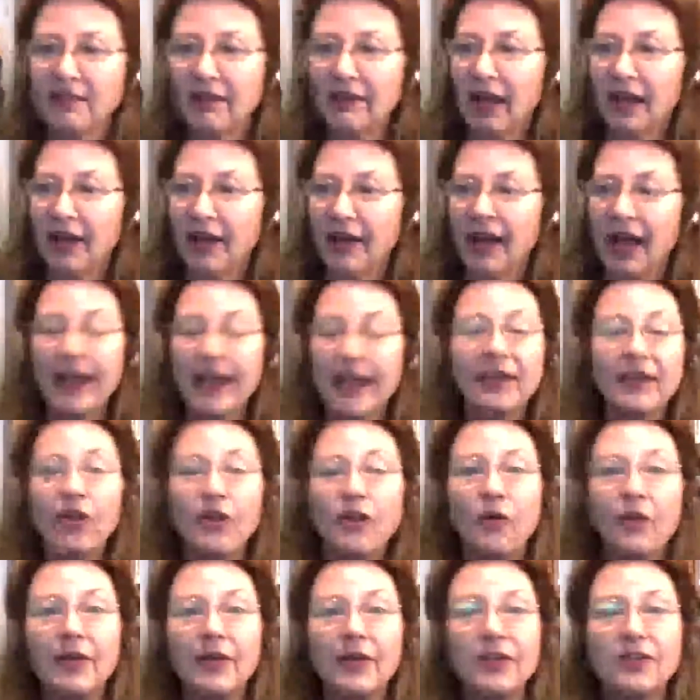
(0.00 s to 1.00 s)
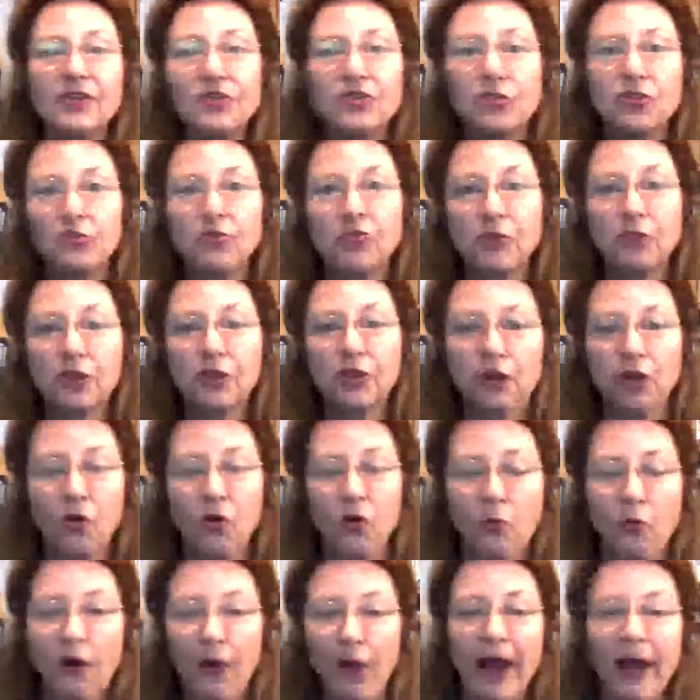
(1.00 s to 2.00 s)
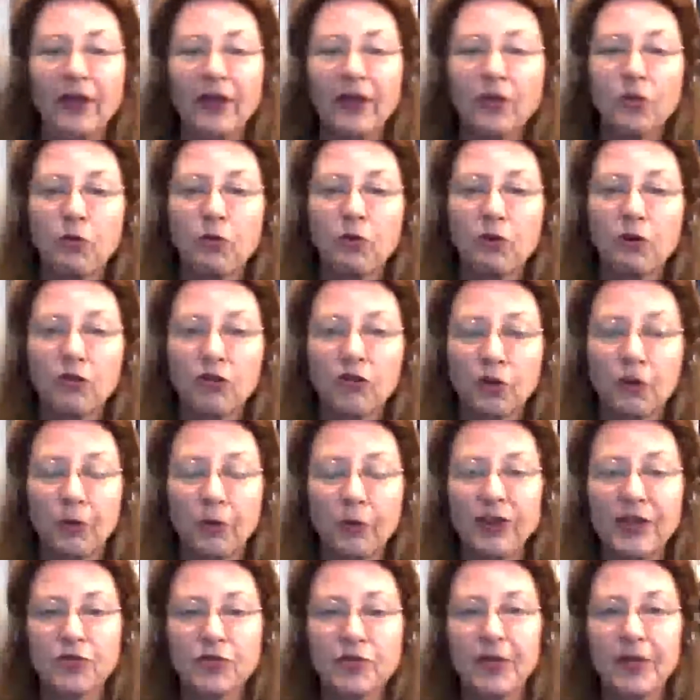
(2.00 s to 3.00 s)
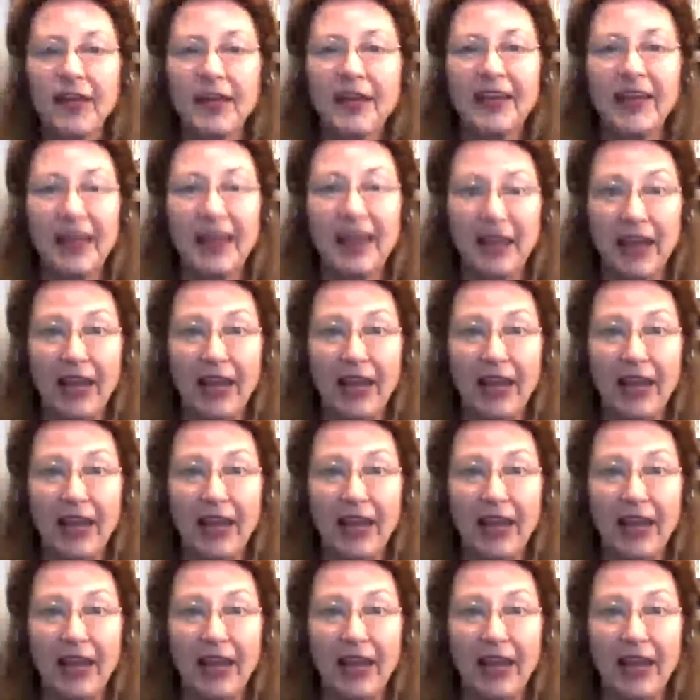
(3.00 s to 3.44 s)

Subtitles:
And I could go into, why in the world are we drinking